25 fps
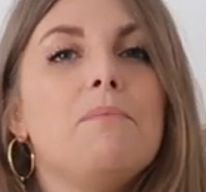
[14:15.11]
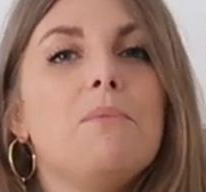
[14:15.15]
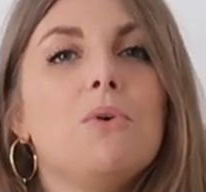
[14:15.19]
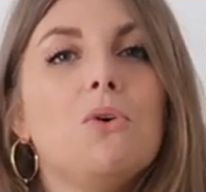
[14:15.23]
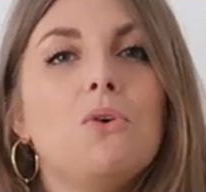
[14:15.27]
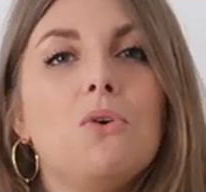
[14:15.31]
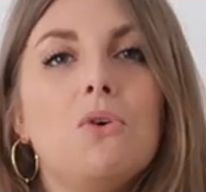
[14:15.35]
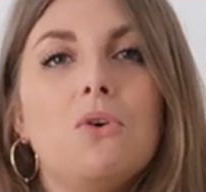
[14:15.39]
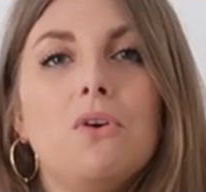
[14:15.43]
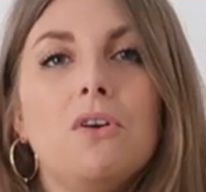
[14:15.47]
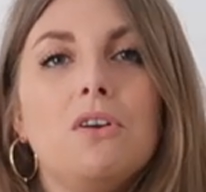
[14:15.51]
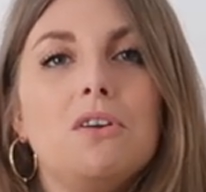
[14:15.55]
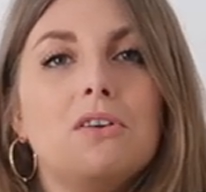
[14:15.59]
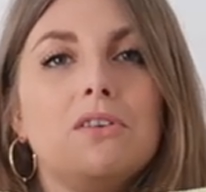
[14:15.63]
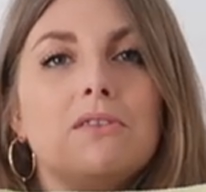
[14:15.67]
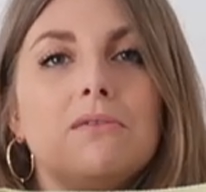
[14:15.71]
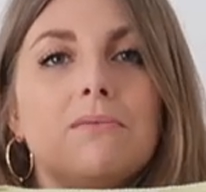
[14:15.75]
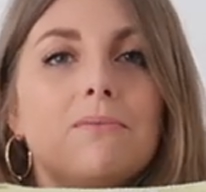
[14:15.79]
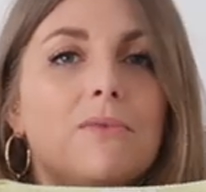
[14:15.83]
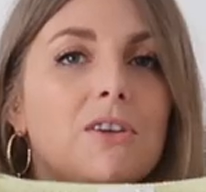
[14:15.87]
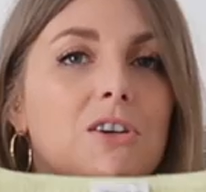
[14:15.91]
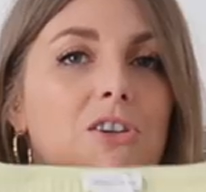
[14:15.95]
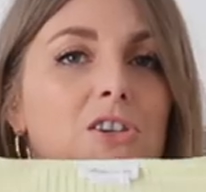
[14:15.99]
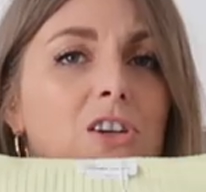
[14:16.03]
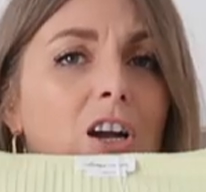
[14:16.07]
or
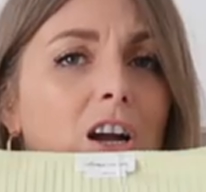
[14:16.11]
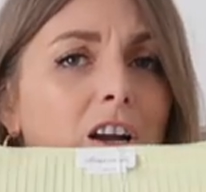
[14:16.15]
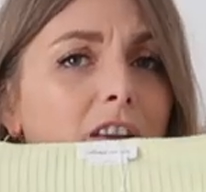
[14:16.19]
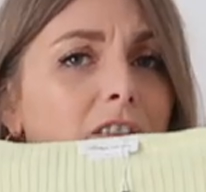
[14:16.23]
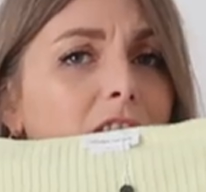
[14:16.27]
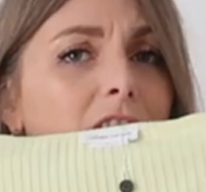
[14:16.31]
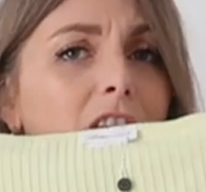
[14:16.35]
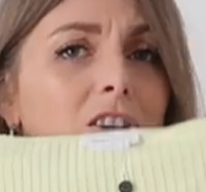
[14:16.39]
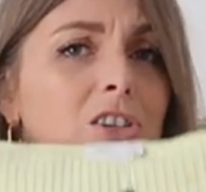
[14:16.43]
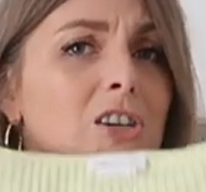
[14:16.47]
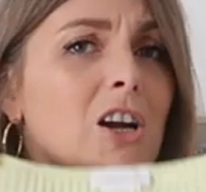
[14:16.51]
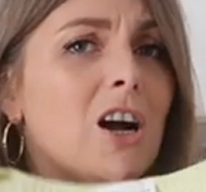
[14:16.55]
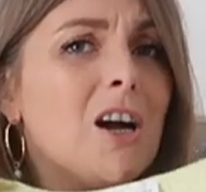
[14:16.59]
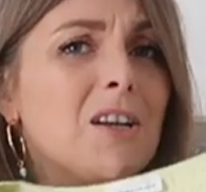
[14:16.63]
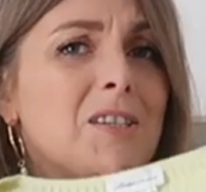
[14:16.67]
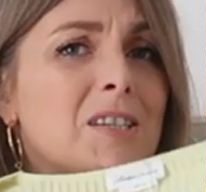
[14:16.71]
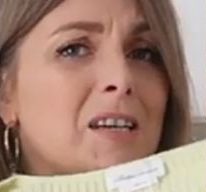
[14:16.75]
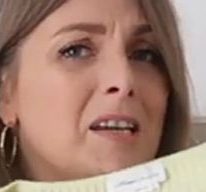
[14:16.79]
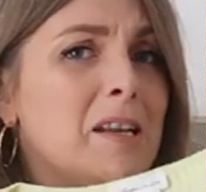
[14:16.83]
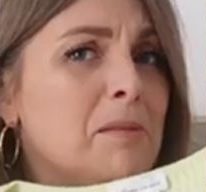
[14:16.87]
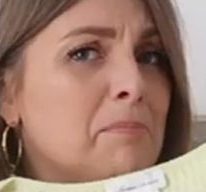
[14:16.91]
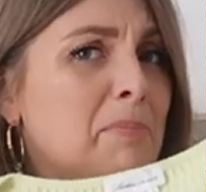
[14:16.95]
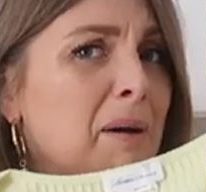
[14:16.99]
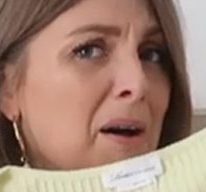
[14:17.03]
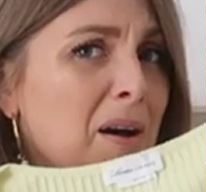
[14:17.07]
the
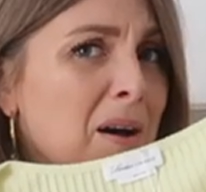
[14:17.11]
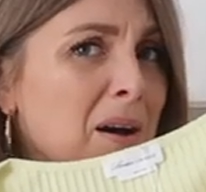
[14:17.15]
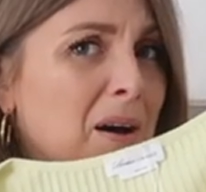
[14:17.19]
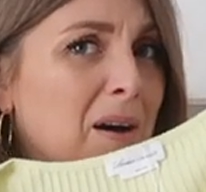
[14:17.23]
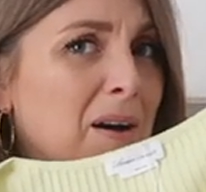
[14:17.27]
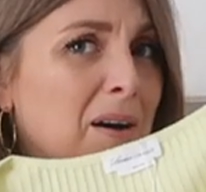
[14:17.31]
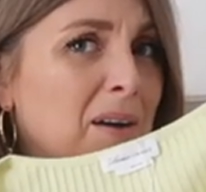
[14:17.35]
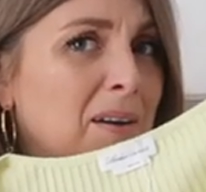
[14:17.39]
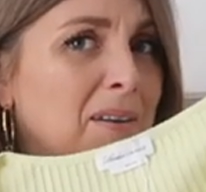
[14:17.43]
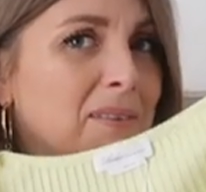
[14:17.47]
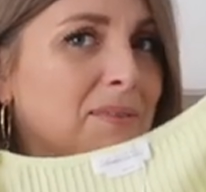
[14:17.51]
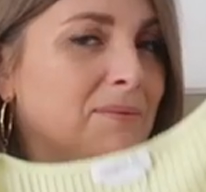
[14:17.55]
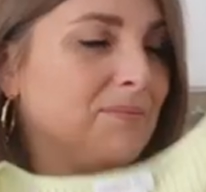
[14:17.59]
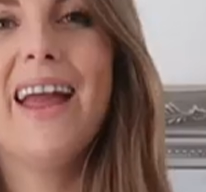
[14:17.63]
Jardin bar.